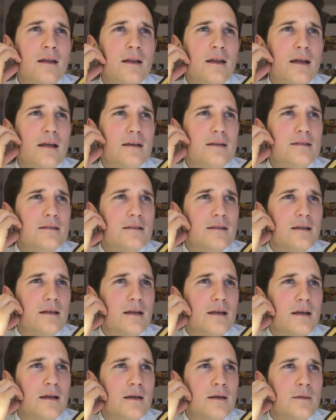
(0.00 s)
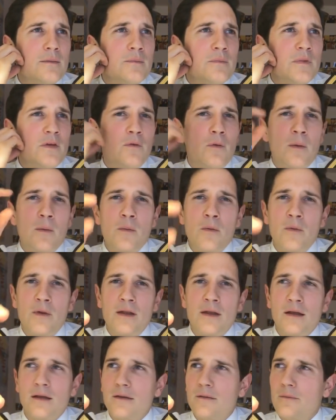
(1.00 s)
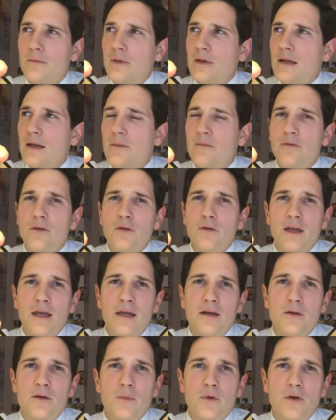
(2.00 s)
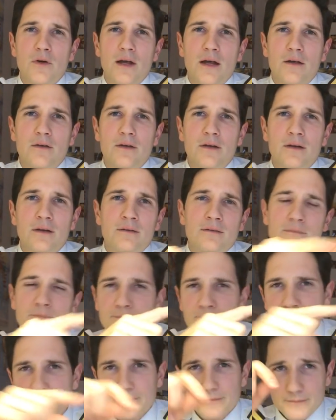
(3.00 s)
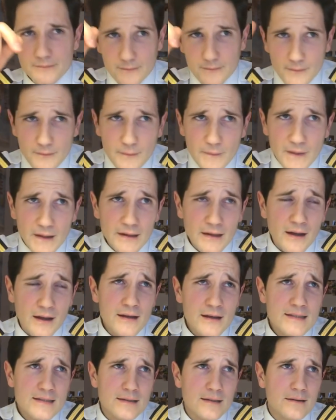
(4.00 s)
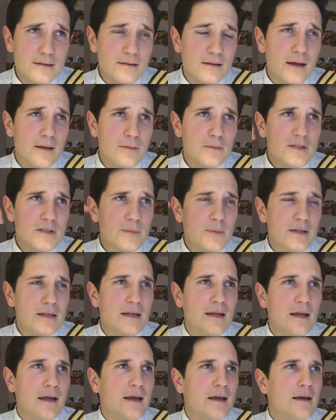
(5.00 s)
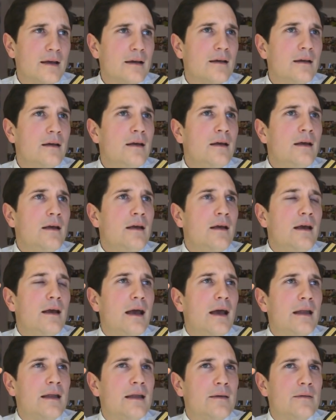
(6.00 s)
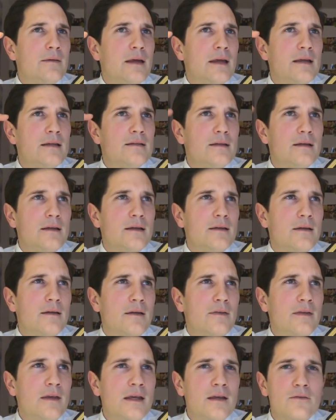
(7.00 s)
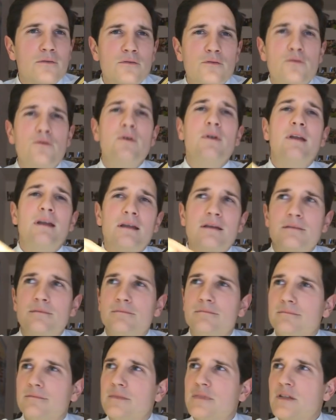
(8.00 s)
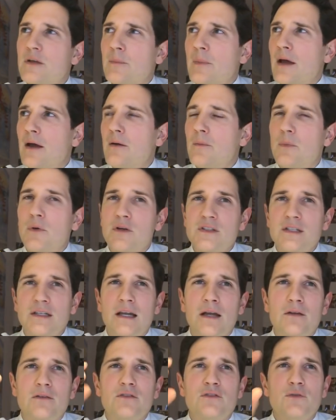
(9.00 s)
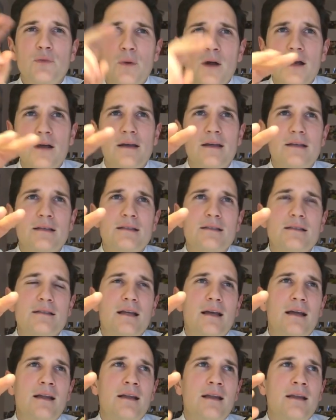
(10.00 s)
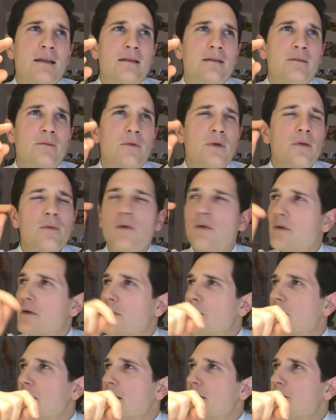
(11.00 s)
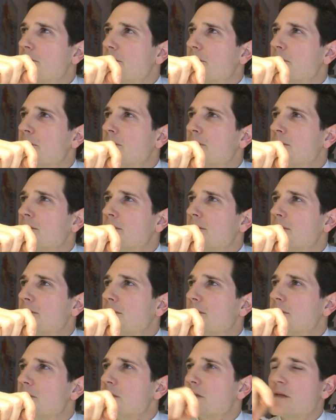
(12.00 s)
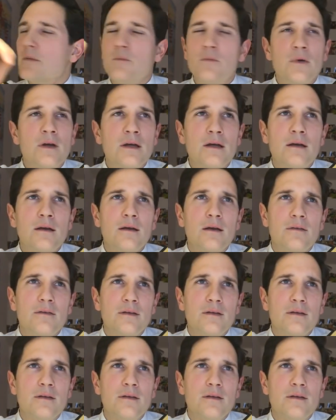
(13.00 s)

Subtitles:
You remember when that volcano broke out in Iceland? I was up in the air, and I think it somehow bursted out twice, and then we were on our way from somewhere